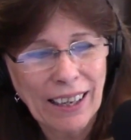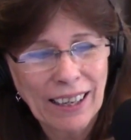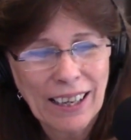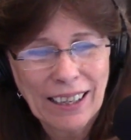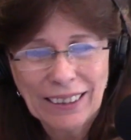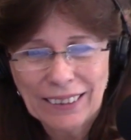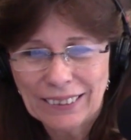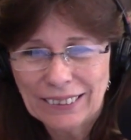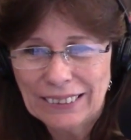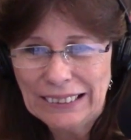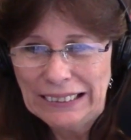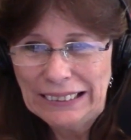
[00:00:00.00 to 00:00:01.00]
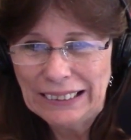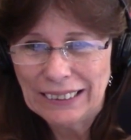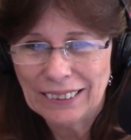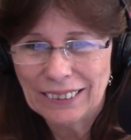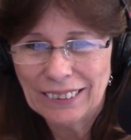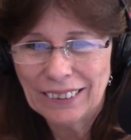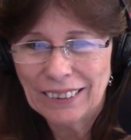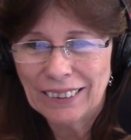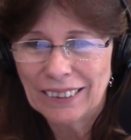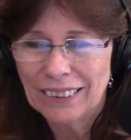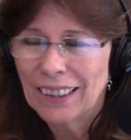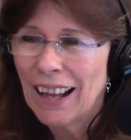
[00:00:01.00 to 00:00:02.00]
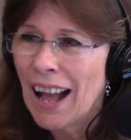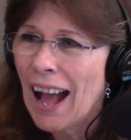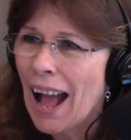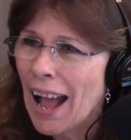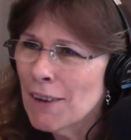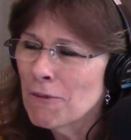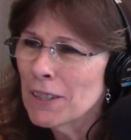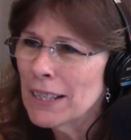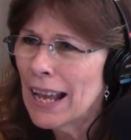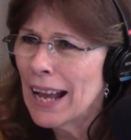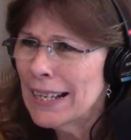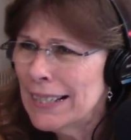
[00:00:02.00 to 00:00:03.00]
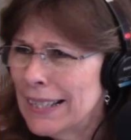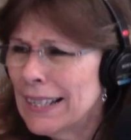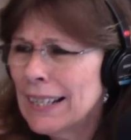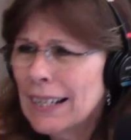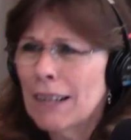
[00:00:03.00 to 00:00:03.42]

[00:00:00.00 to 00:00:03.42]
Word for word: because you're believing stuff now. I know you're i like, really, oh, you know, did.